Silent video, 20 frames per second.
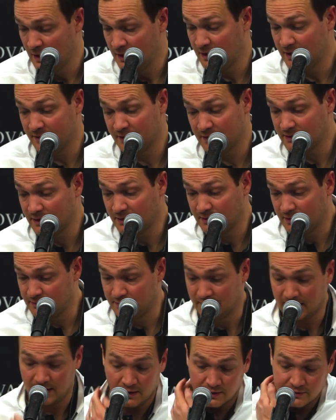Yeah, I think they
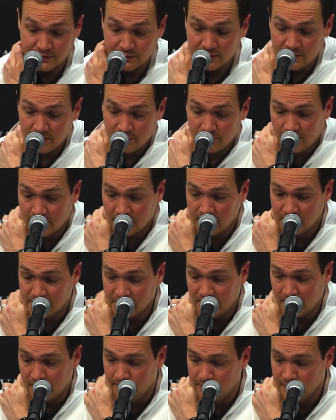did. They also did a really good
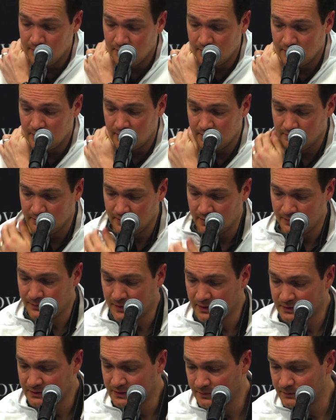job. You know, they
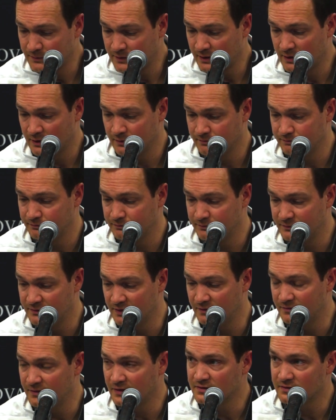picked up their
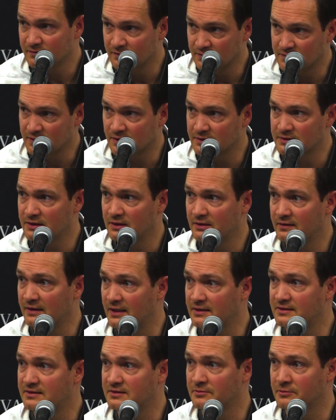defensive intensity. They
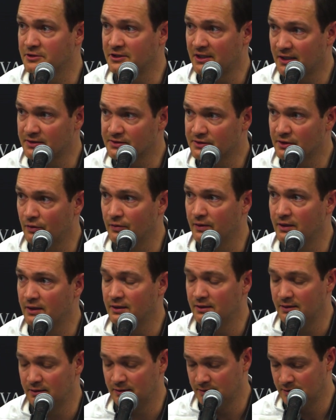had some shots go
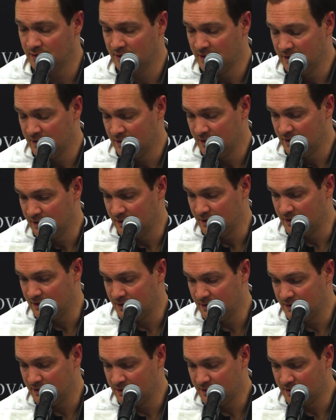in, and
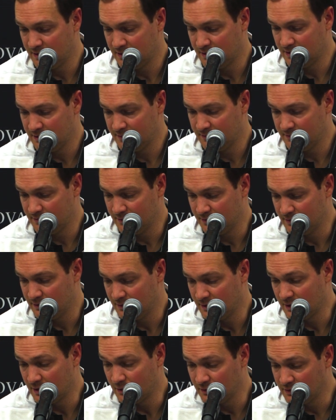
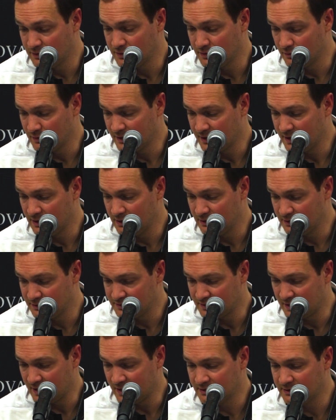we got a little
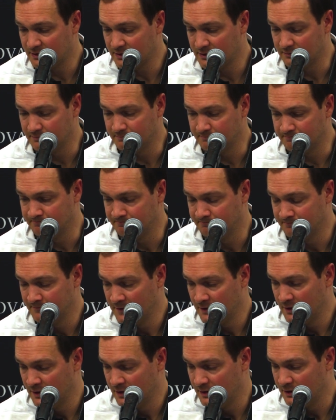stagnant.
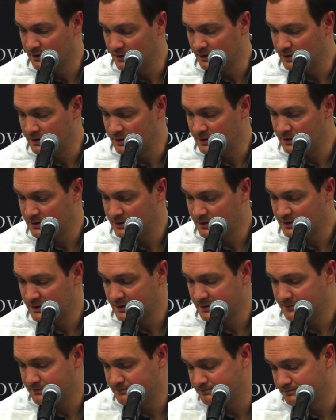
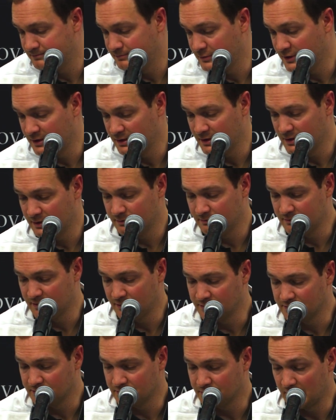But that
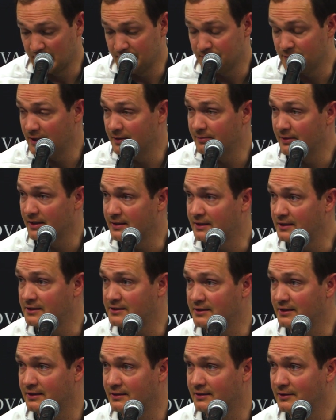was a great play by
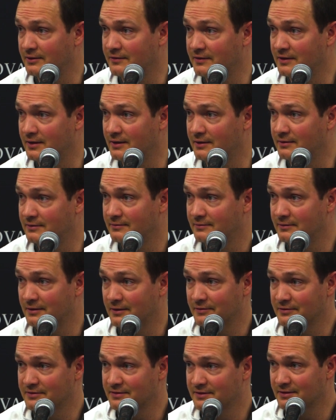Keyshawn there at the end.
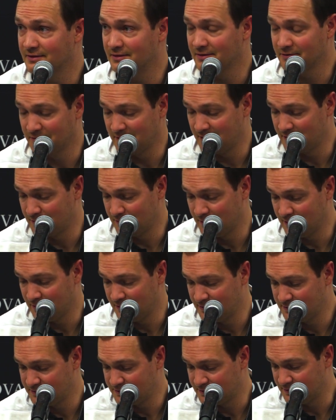That was a great
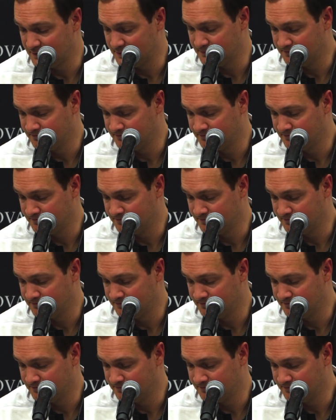awareness.